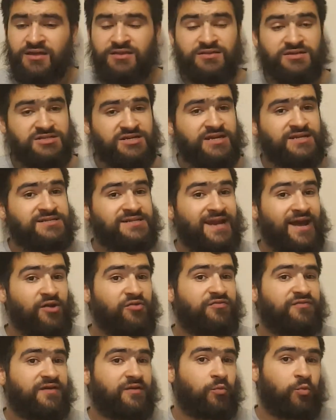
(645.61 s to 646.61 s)
The change in
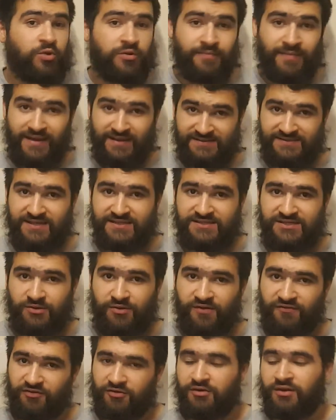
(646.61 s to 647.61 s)
outfit would make sense,
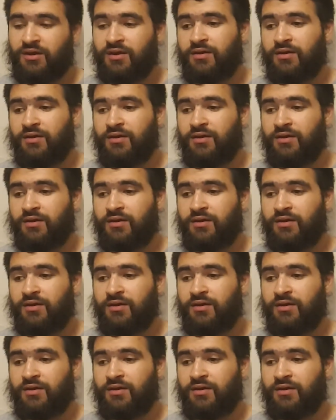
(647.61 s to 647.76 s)
however.